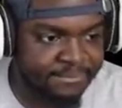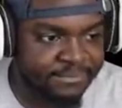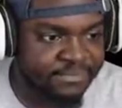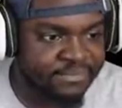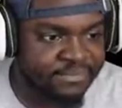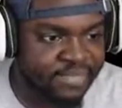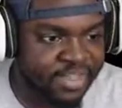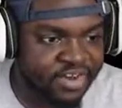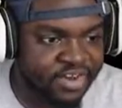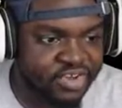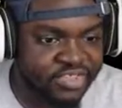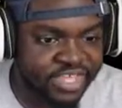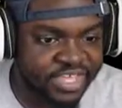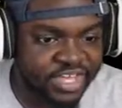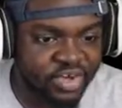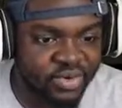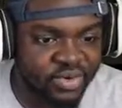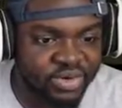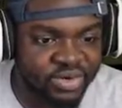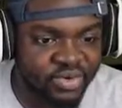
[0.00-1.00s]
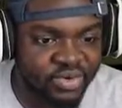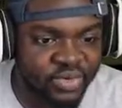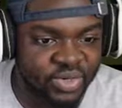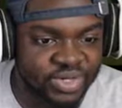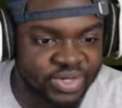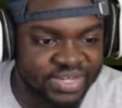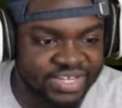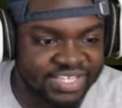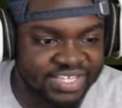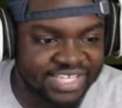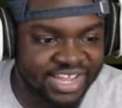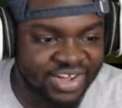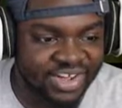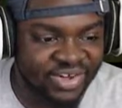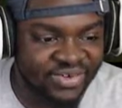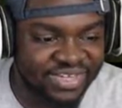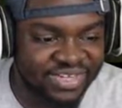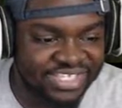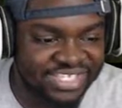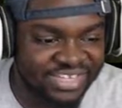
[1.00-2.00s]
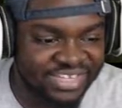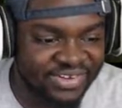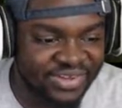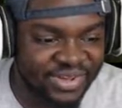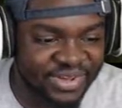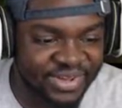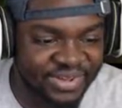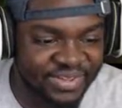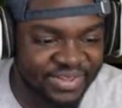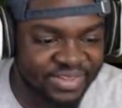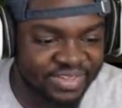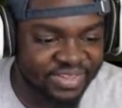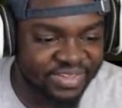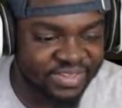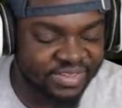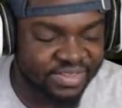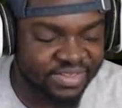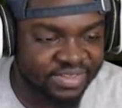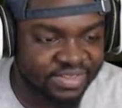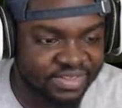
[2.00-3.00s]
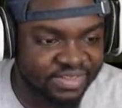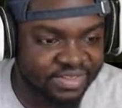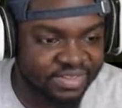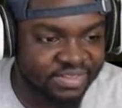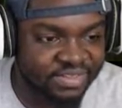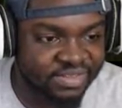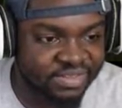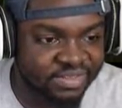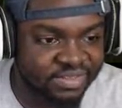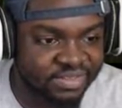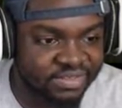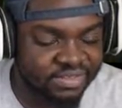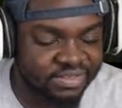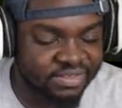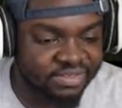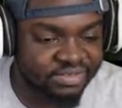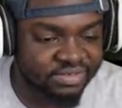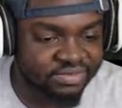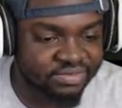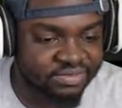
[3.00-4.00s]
Here they go in the woods. I always tell y'all. we go with more doubts I have.